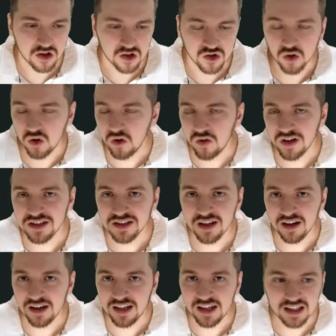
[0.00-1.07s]
so you don't
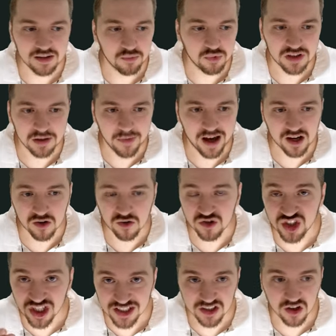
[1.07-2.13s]
necessarily need to put the macros
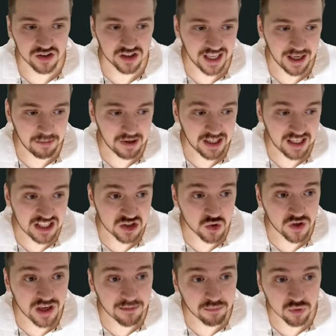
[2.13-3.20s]
just on the gaming keys, you
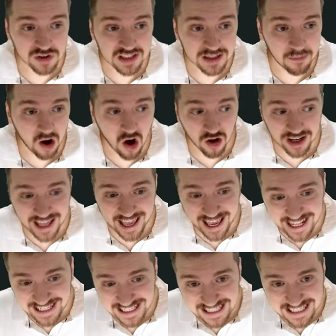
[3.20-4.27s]
can put them on
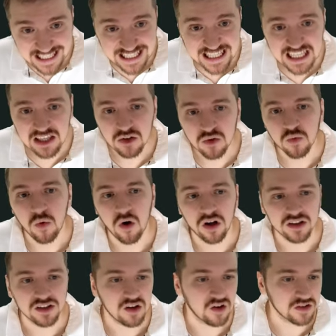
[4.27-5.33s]
any key you
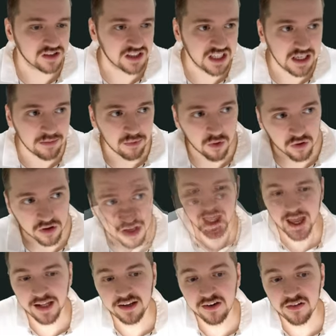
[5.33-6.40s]
want on the keyboard.
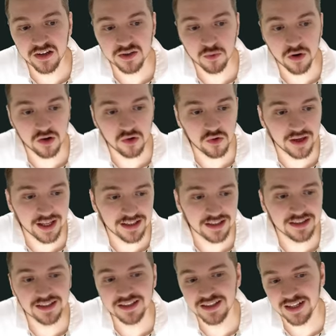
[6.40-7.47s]
And here is where you get
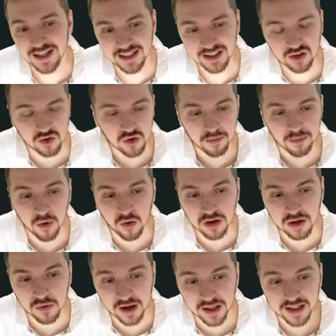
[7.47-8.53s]
to select your
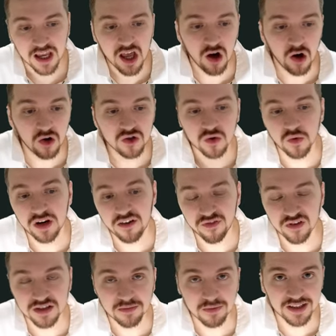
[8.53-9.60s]
polling rate. Also, when I
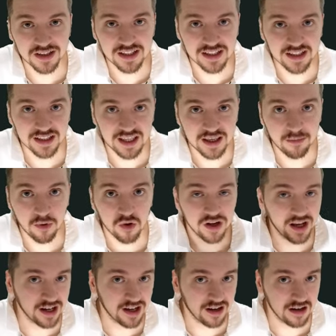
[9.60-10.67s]
first plugged in the keyboard,
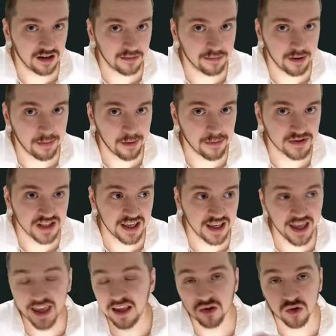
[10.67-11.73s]
I got a little pop-up saying,
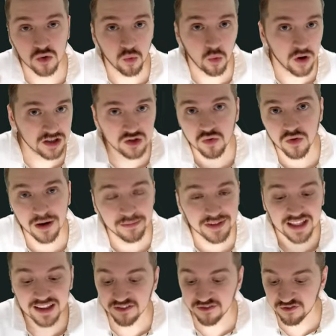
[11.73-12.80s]
hey, do you want to
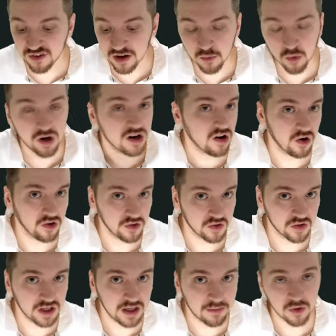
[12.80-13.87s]
update the firmware on your
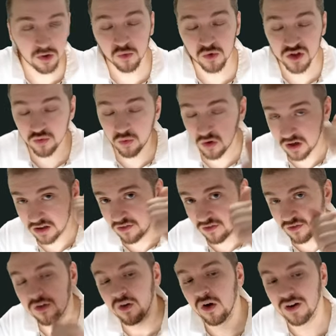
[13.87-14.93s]
keyboard, which worked
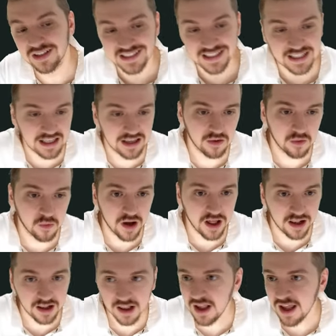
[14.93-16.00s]
flawlessly well.